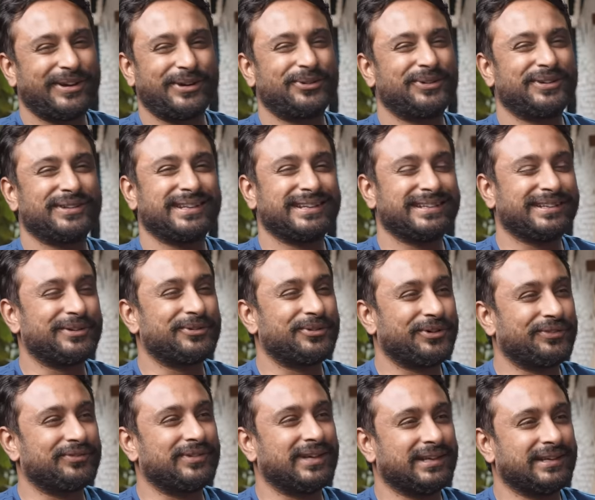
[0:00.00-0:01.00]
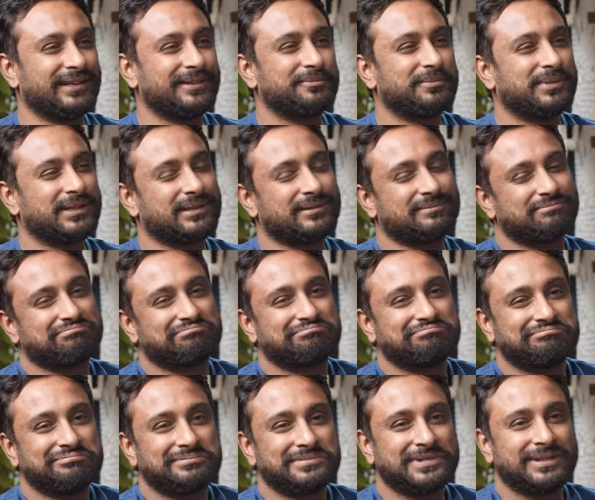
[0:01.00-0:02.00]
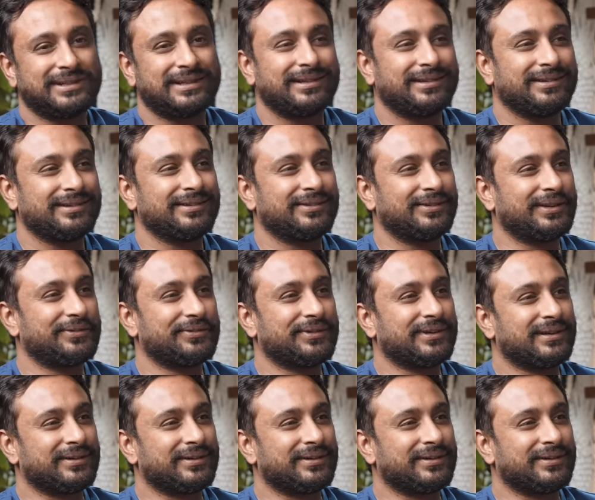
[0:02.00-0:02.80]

I don't think they would have done it, but I,